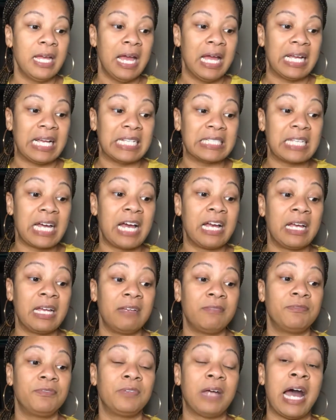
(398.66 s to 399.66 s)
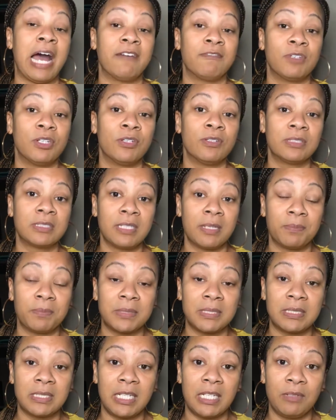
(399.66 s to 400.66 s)
because I've looked up and
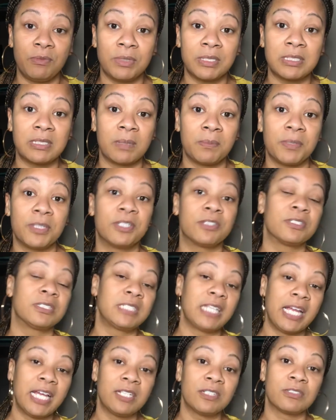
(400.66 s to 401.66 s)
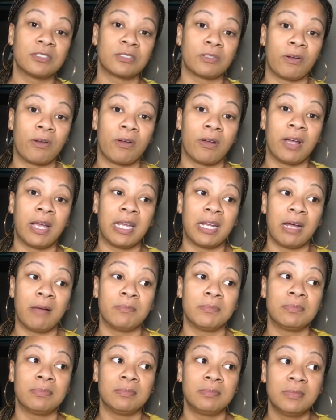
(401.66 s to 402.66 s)
seen what some of their standards are,
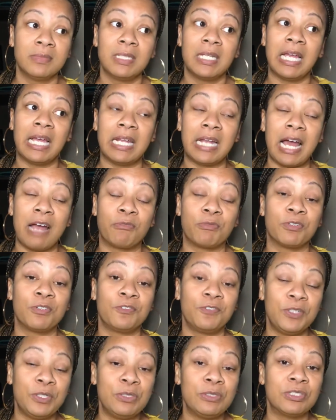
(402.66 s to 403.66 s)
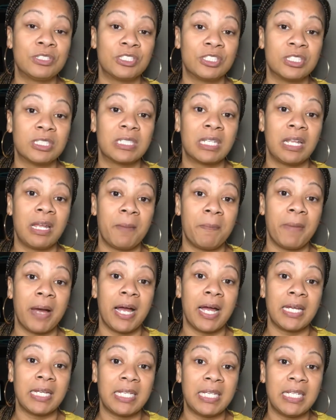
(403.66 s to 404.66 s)
and I refuse to just let
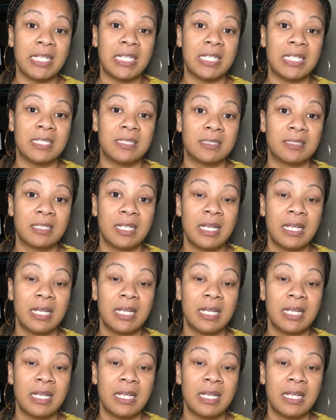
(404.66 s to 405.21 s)
my kids